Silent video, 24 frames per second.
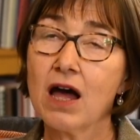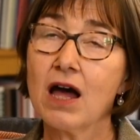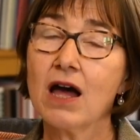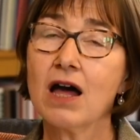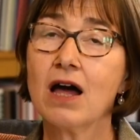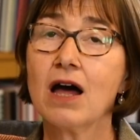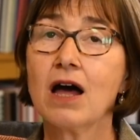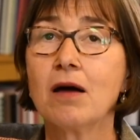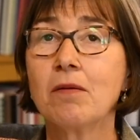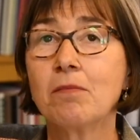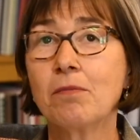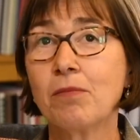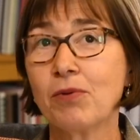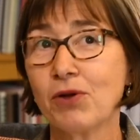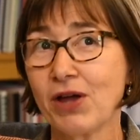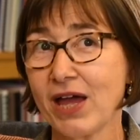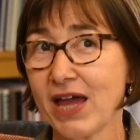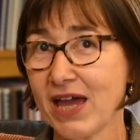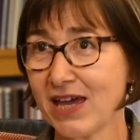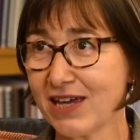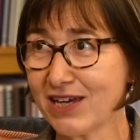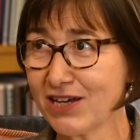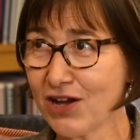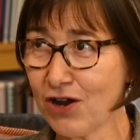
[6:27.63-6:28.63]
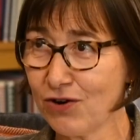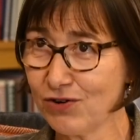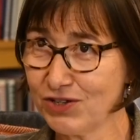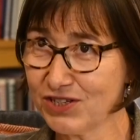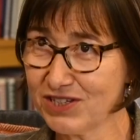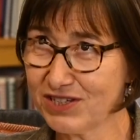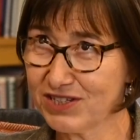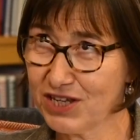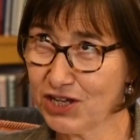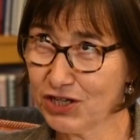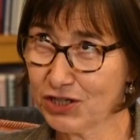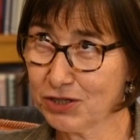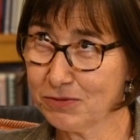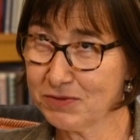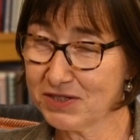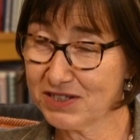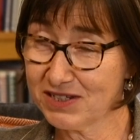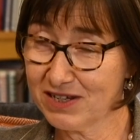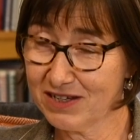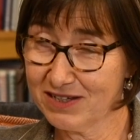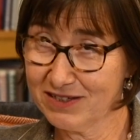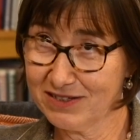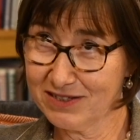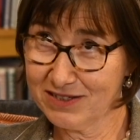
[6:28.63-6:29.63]
Um, but in current
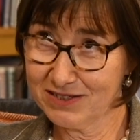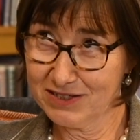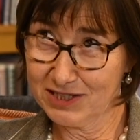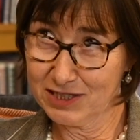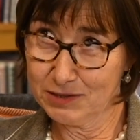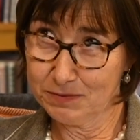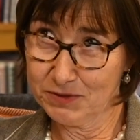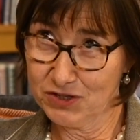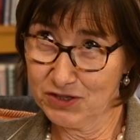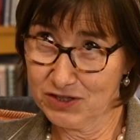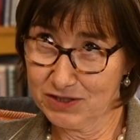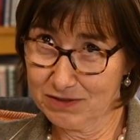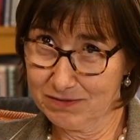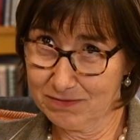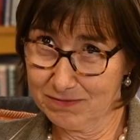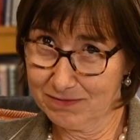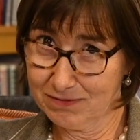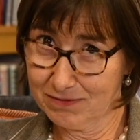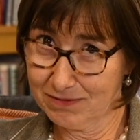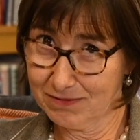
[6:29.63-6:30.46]
circumstances, I suppose